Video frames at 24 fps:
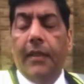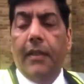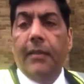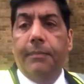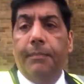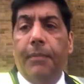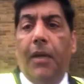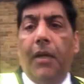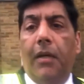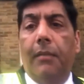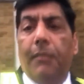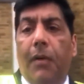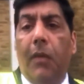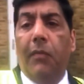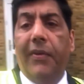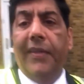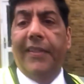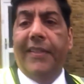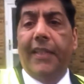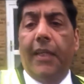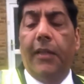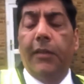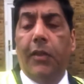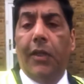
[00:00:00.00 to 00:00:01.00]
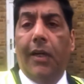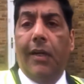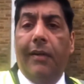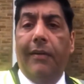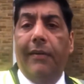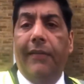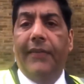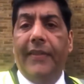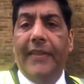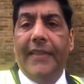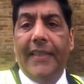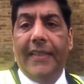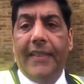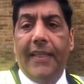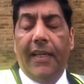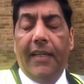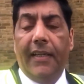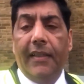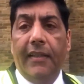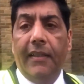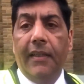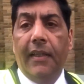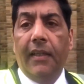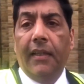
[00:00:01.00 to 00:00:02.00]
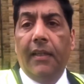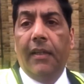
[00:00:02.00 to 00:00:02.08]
as part of my video diary for today,